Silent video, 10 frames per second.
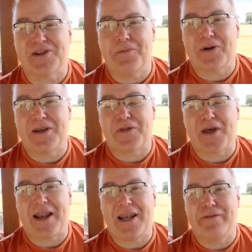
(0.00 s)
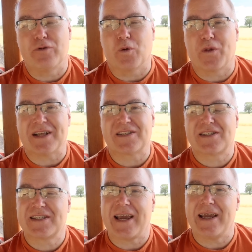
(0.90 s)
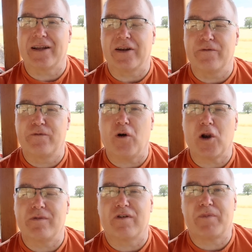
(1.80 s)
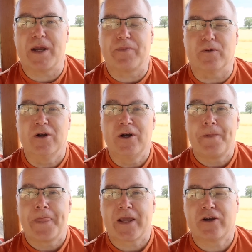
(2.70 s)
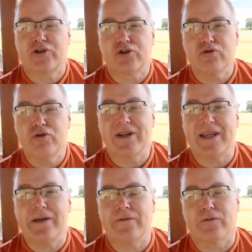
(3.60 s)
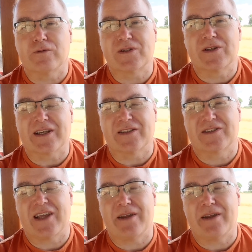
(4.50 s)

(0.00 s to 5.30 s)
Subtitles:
somebody at that level with that scale and volume of people, could truly influence things.